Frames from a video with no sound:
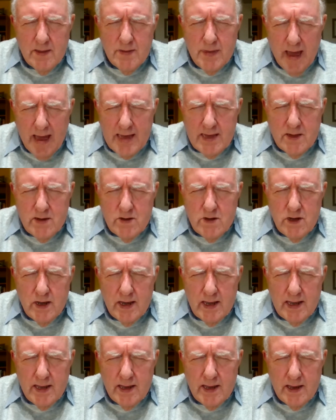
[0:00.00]
Thank you,
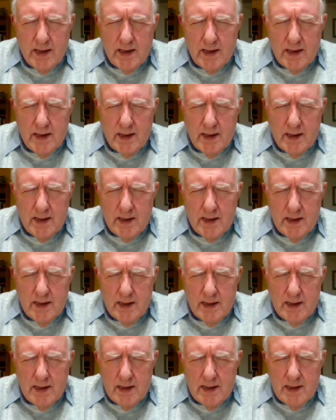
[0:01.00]
Jesus.
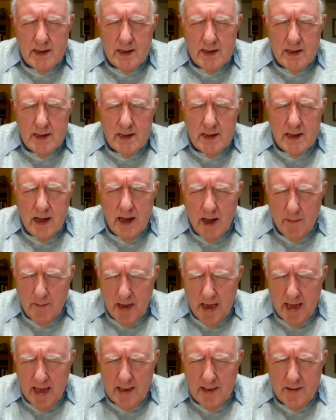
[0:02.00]

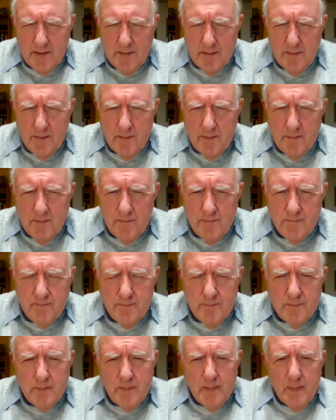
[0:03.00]
Amen.
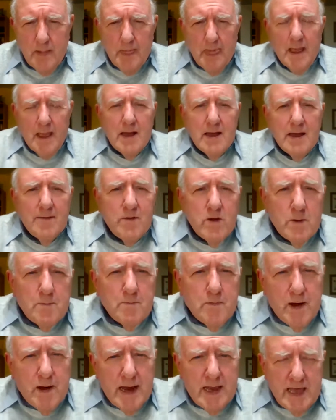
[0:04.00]
If you
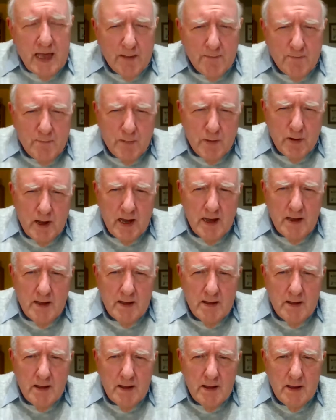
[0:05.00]
prayed that
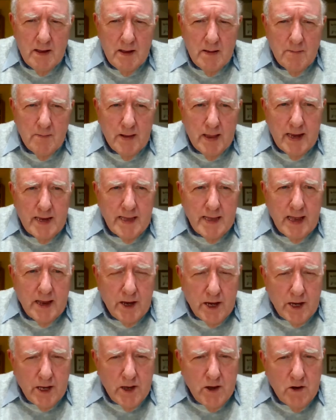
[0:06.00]
prayer, please let
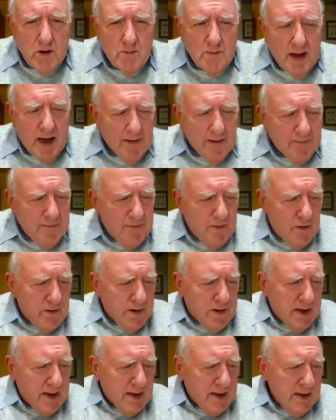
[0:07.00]
us know by
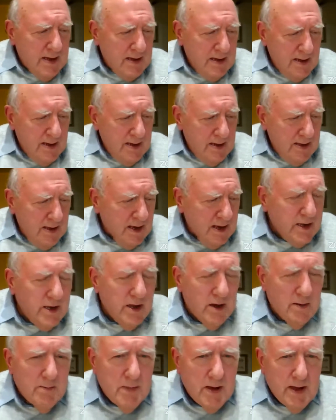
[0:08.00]
phoning this
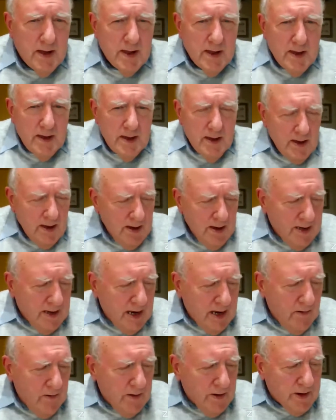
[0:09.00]
number
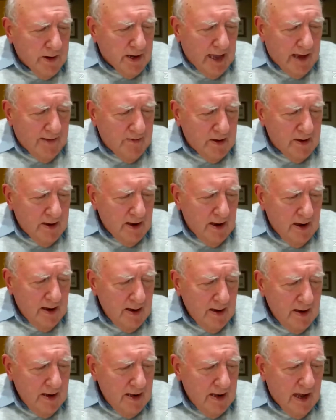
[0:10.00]

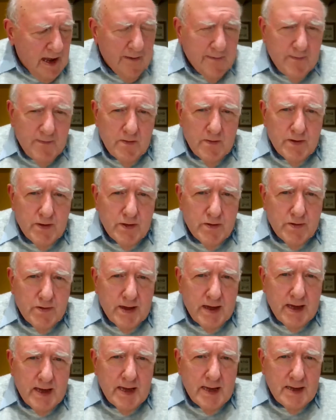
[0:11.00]

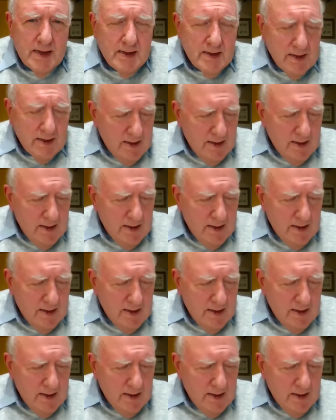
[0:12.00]
07943